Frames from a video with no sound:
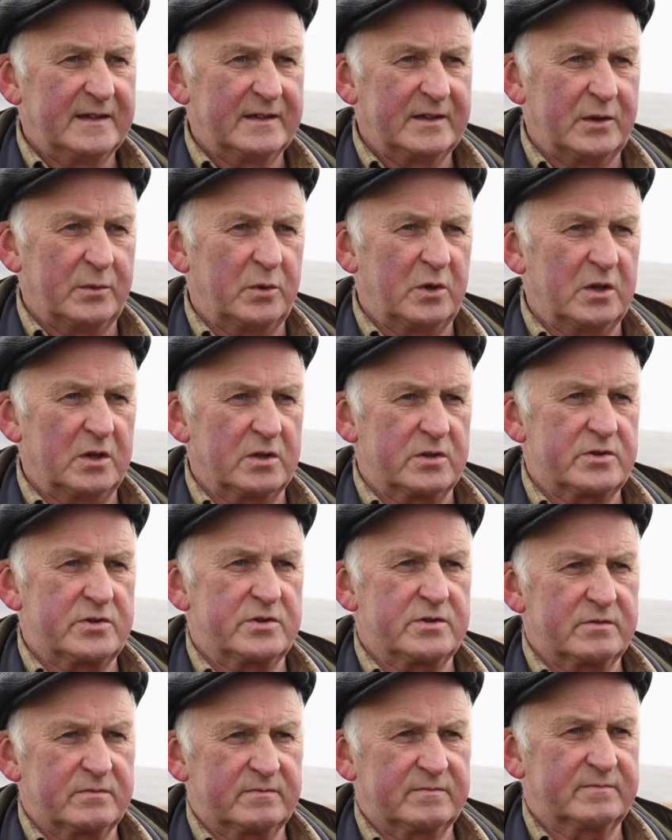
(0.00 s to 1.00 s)
the
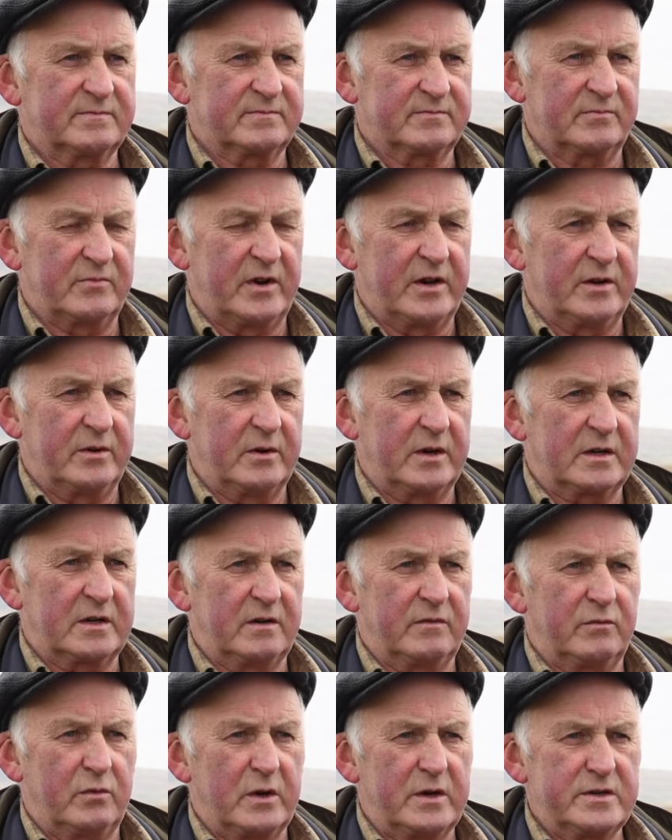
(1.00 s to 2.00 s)
world's
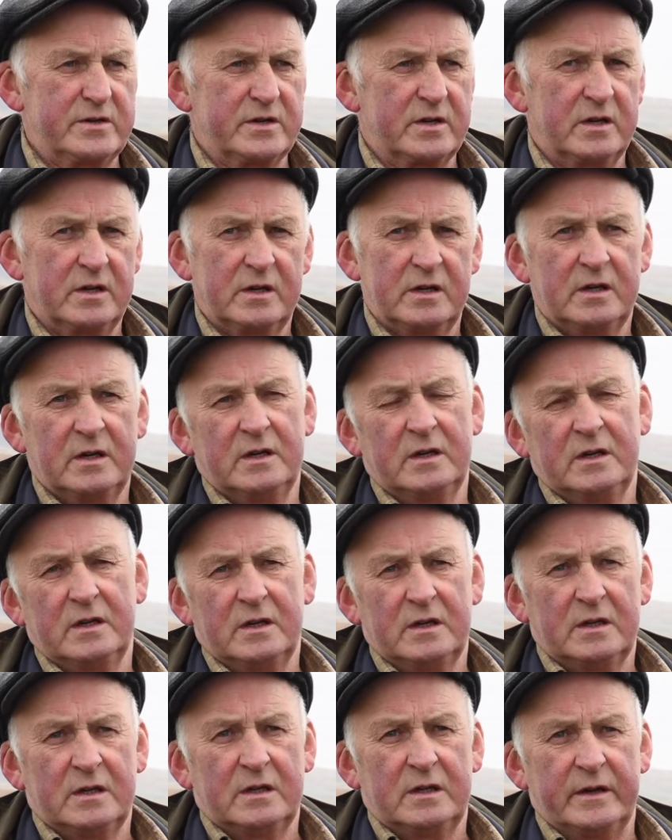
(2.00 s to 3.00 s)
radioactive waste.
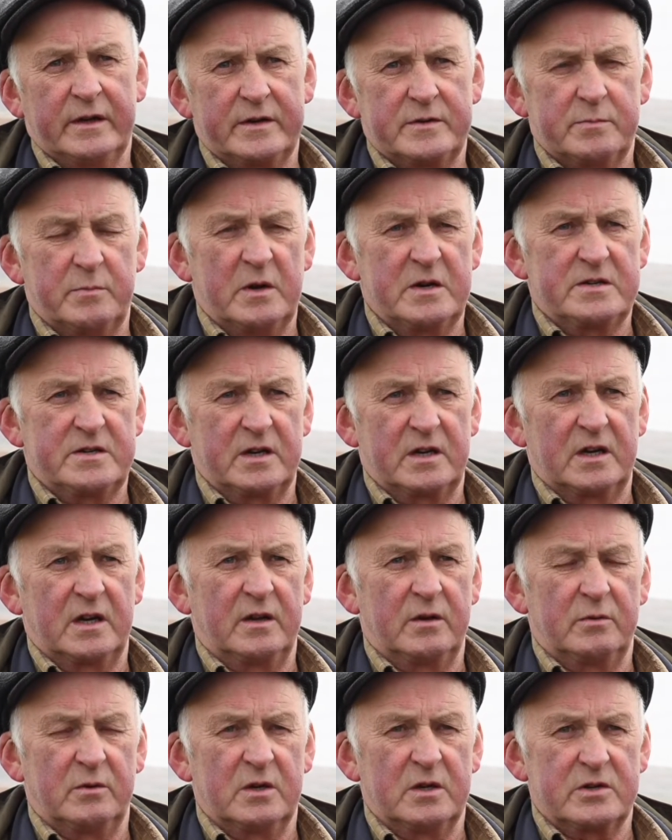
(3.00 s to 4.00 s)
It's basically
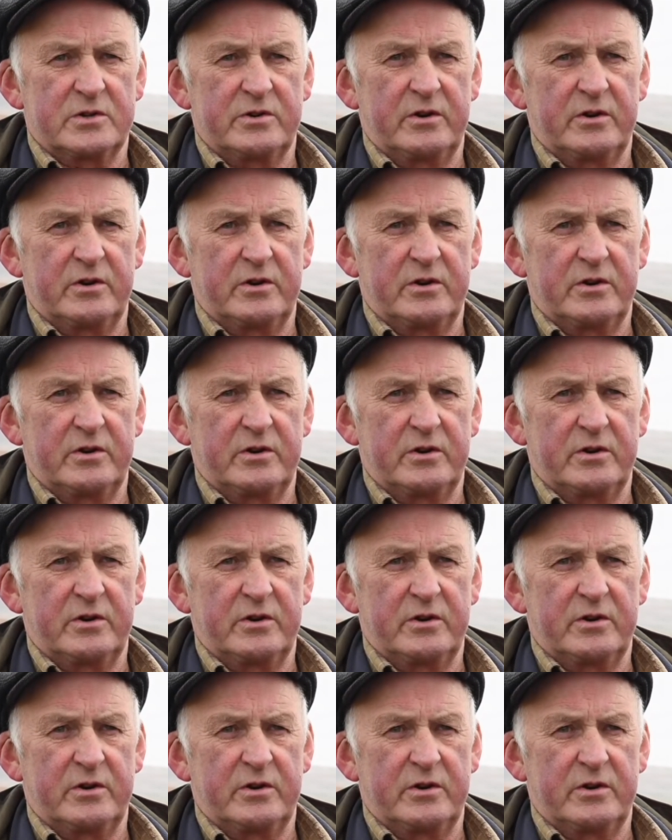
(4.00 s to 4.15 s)
the world's